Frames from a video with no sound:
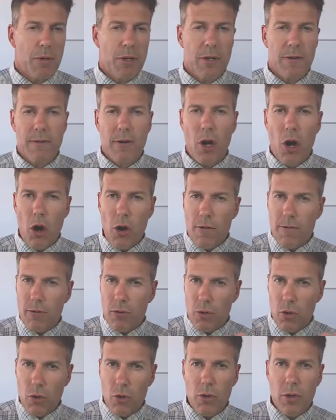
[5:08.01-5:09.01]
But
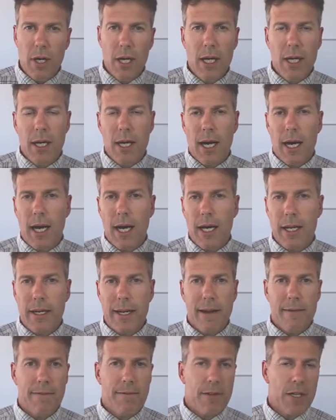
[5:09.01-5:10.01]
overall,
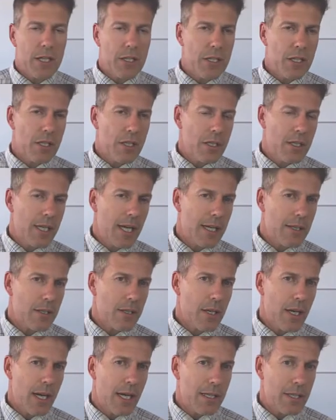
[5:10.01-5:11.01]
Netflix,
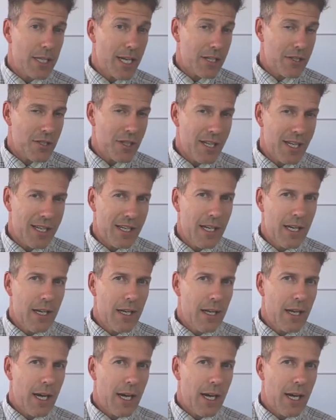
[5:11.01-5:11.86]
Tesla,